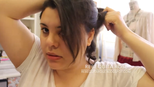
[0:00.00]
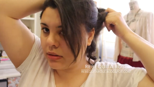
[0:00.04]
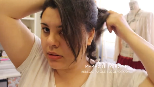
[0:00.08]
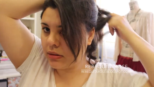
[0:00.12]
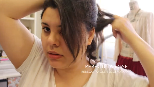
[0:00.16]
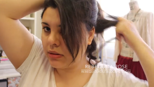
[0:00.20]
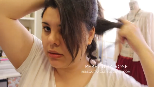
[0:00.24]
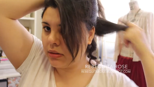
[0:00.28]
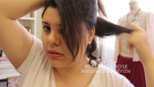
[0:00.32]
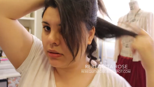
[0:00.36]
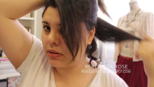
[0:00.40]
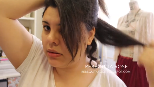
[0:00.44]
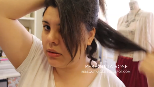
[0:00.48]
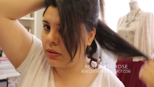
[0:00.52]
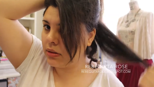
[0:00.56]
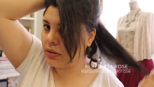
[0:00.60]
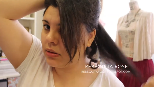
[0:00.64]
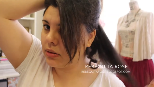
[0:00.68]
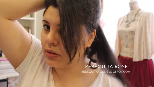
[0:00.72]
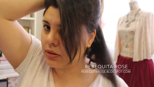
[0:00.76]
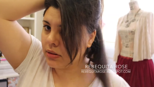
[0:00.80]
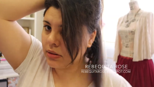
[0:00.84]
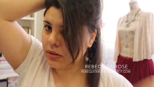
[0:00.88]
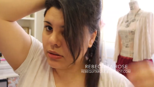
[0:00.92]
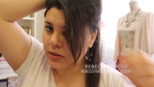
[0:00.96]

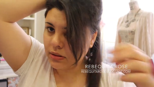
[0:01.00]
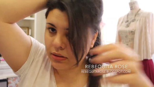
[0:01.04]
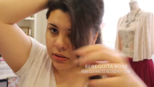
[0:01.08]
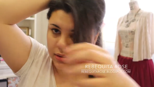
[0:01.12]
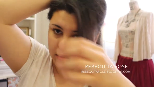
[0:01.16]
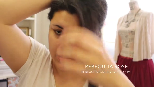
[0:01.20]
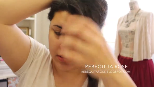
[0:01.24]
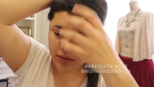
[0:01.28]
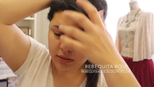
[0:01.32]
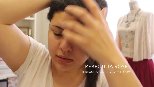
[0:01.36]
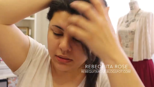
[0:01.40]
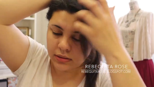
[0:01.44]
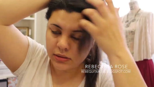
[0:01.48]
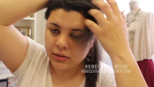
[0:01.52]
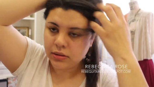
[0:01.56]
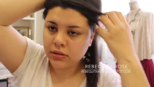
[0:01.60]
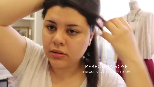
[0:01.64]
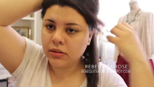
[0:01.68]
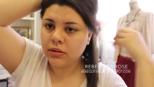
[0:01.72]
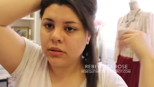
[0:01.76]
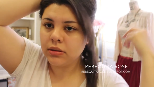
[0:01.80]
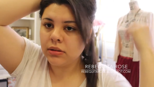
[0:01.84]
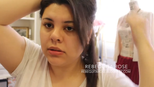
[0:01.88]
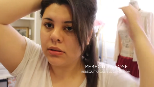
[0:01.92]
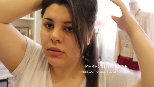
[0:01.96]

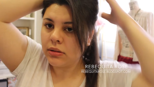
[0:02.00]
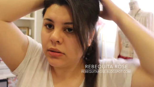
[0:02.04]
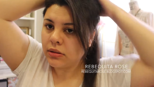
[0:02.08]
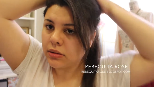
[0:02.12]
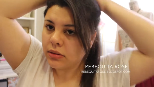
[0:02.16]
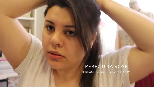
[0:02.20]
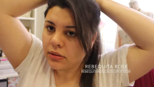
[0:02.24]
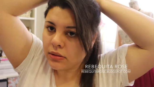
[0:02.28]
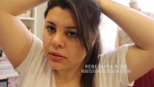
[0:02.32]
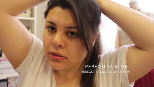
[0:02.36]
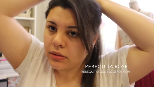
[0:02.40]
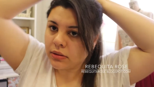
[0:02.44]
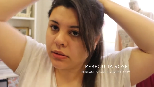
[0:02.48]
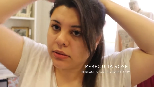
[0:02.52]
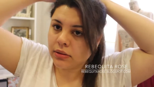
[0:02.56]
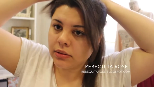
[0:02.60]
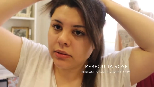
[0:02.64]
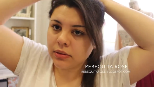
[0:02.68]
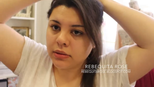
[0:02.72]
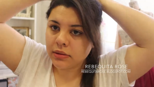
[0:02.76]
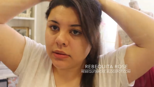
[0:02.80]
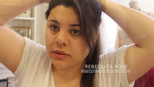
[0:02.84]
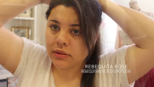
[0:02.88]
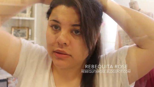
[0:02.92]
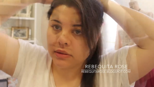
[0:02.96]

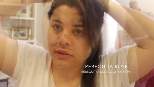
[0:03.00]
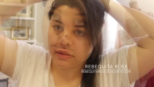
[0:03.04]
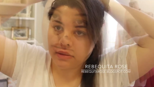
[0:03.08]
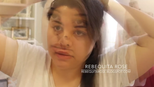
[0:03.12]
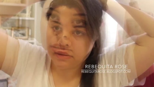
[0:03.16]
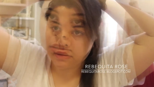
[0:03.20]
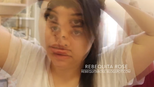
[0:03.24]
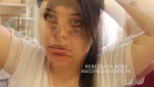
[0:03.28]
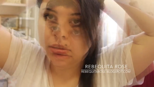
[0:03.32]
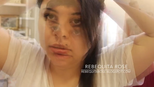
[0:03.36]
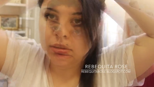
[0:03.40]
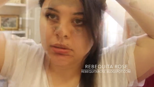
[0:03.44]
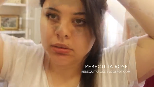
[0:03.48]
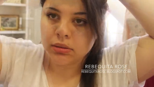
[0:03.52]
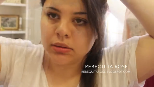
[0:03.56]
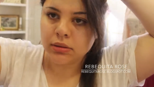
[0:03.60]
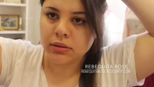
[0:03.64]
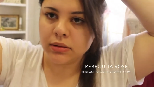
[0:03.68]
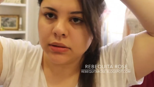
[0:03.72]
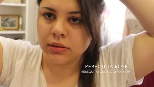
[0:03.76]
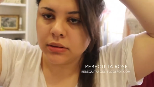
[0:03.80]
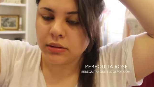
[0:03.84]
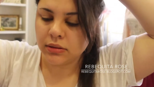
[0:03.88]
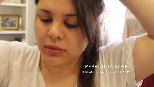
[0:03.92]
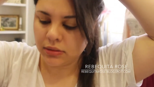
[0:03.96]

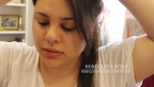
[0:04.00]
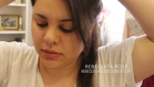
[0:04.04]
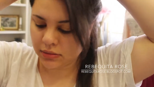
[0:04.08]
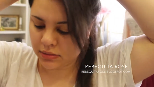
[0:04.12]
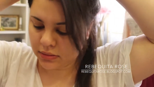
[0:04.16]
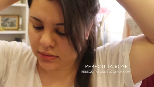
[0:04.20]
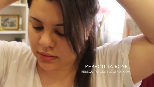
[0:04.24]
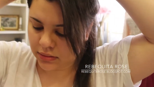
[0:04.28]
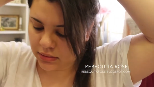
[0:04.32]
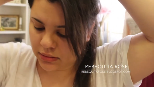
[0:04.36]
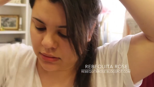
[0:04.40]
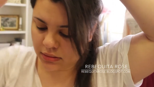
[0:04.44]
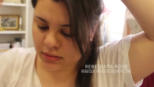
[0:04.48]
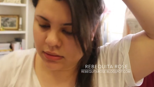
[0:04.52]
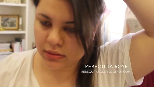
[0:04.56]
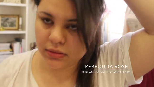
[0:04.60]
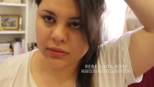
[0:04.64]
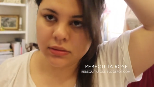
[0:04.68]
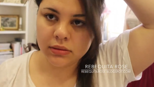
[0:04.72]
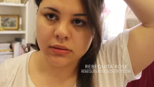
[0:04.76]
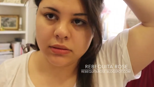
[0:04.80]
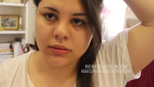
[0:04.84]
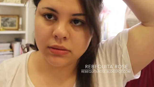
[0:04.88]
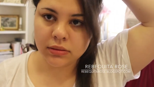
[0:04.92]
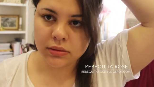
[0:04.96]

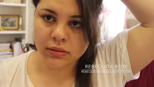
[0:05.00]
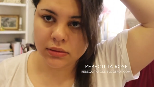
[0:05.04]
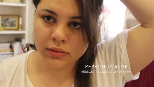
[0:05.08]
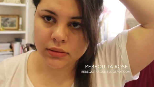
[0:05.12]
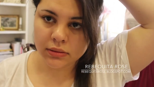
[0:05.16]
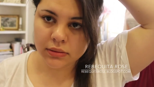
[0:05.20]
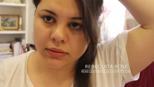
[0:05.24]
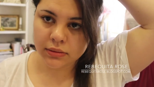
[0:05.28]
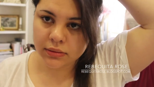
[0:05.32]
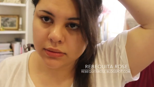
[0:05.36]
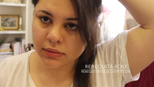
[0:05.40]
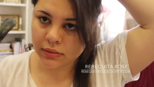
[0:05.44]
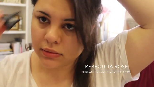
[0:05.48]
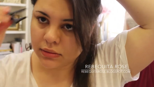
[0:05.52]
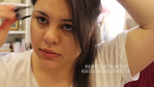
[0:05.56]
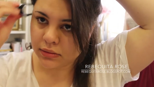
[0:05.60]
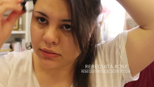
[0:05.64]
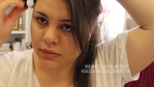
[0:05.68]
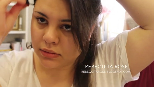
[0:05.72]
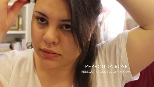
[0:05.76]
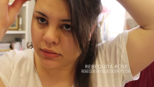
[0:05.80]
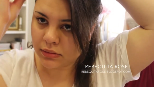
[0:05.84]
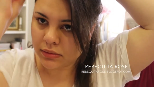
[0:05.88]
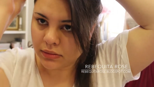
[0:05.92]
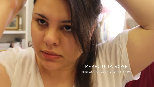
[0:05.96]

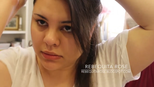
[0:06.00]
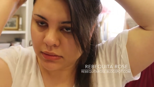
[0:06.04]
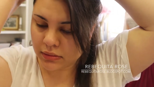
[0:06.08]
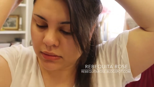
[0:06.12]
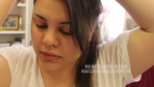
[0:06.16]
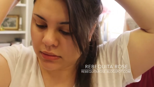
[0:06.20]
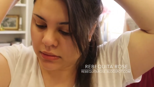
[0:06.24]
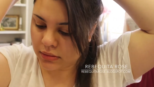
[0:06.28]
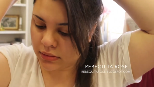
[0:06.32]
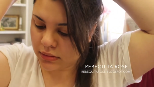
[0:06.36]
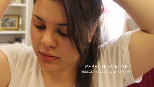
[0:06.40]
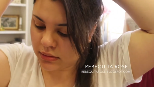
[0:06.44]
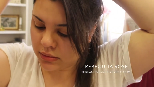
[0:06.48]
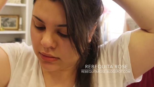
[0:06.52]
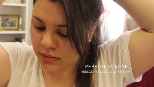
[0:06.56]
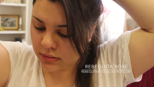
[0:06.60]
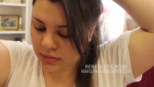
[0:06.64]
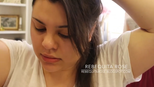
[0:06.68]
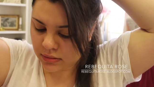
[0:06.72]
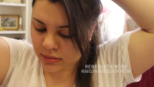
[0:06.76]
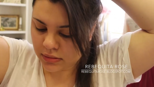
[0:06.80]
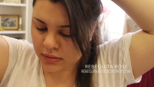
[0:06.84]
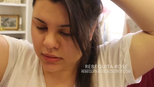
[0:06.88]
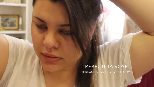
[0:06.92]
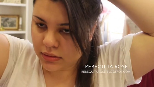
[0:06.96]

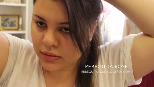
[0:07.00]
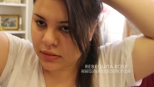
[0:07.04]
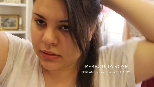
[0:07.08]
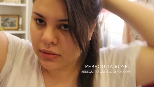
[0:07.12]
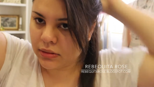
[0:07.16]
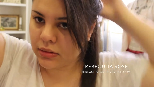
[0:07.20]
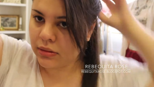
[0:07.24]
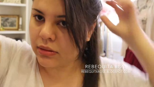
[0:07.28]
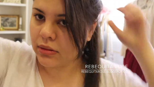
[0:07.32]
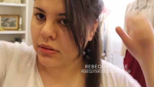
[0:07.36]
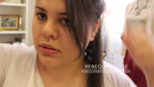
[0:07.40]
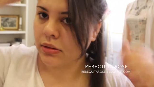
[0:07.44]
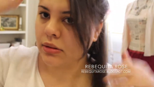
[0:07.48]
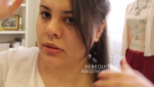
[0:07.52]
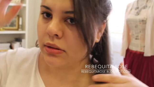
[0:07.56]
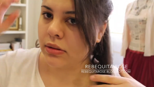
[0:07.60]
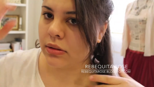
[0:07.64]
Nothing is said.